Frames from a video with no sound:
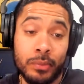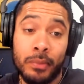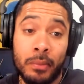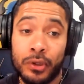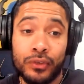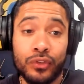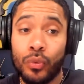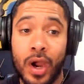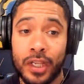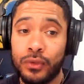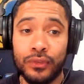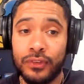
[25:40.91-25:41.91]
remembers who I
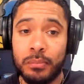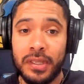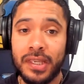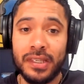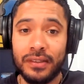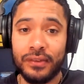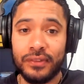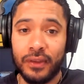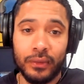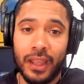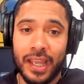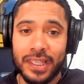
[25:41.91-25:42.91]
used to be.
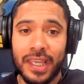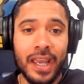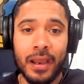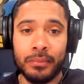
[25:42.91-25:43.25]
So, like, yeah,